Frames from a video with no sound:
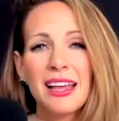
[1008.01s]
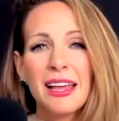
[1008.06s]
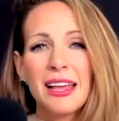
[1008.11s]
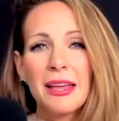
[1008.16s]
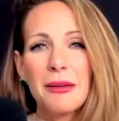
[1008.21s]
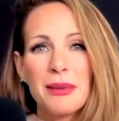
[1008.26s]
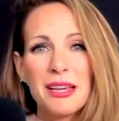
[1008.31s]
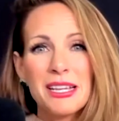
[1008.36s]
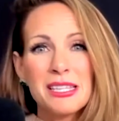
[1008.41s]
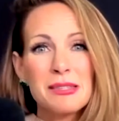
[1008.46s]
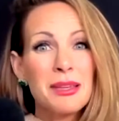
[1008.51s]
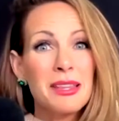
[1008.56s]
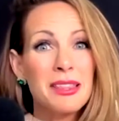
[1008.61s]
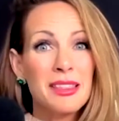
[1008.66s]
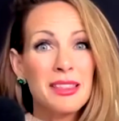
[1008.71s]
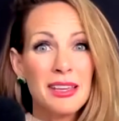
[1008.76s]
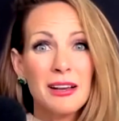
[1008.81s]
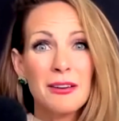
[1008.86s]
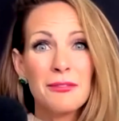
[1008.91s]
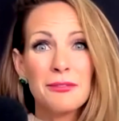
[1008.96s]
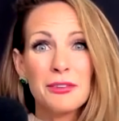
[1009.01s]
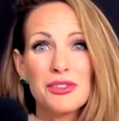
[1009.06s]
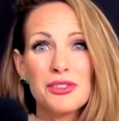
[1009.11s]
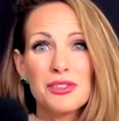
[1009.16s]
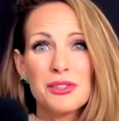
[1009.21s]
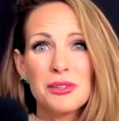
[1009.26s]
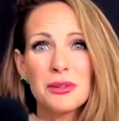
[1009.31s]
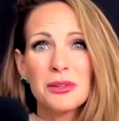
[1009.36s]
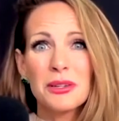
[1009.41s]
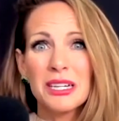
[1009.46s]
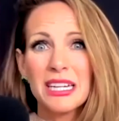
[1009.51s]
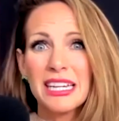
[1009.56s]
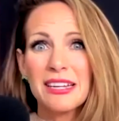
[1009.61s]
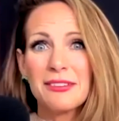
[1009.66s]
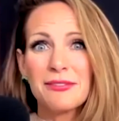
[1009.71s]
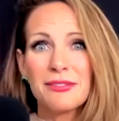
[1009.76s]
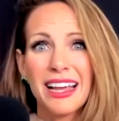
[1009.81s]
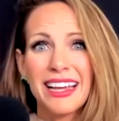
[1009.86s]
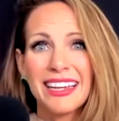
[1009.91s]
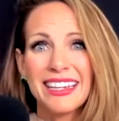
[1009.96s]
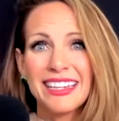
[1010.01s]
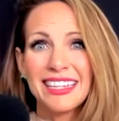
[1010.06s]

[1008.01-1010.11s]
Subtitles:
It makes me think of your story of like,